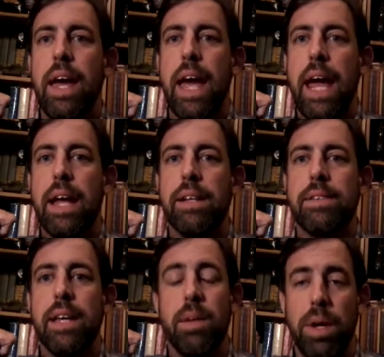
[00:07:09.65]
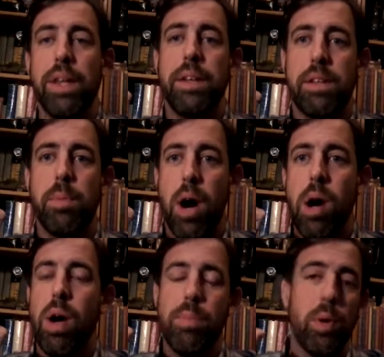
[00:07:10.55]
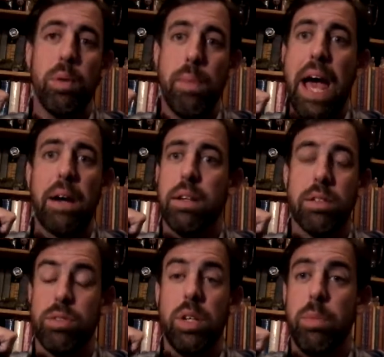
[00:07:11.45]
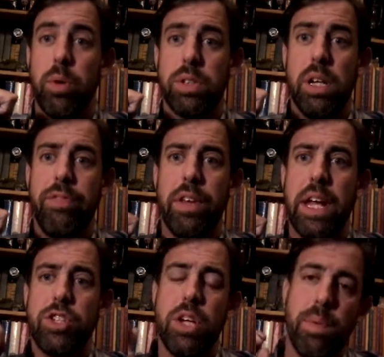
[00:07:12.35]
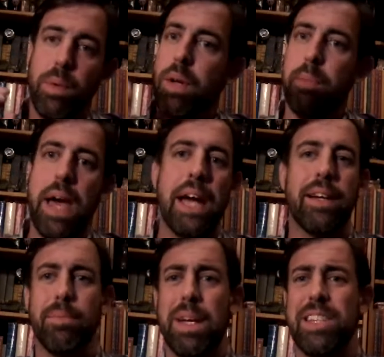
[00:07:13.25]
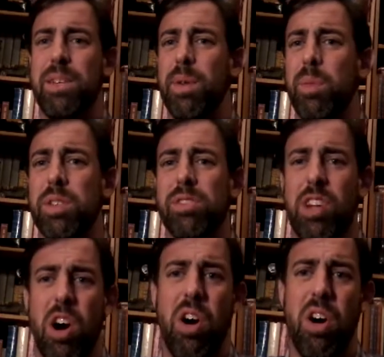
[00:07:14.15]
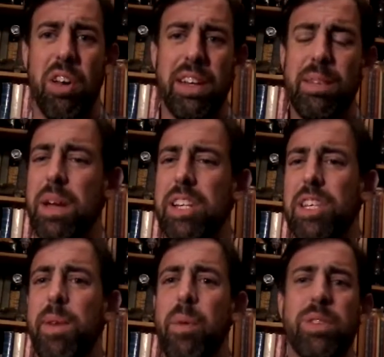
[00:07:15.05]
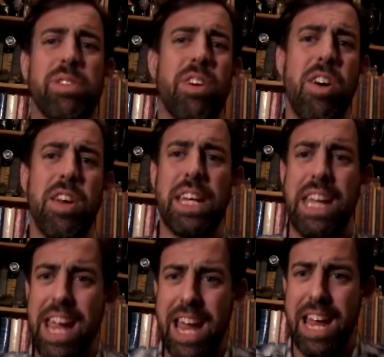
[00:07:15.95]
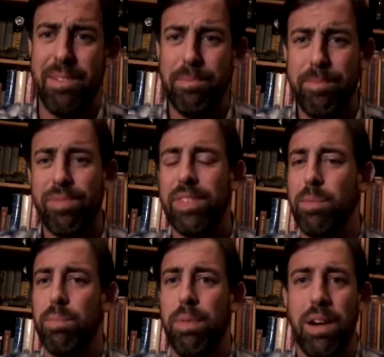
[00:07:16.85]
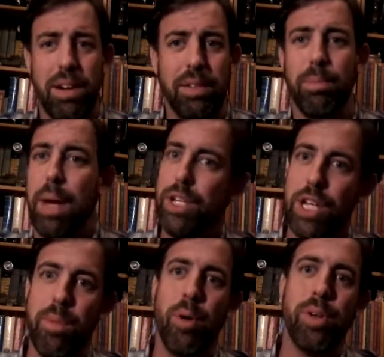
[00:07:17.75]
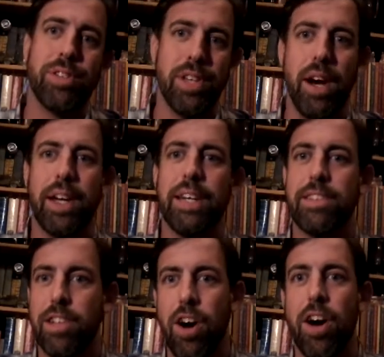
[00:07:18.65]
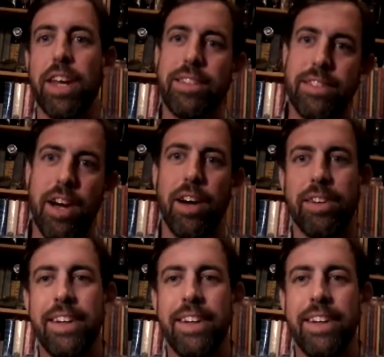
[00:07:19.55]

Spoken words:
and said, well, then tomorrow I'm going back because there's still more stuff on that ship. He went back. Baychimo was gone. Baychimo was gone again. Baychimo is sunk. It's gone. It's sunk.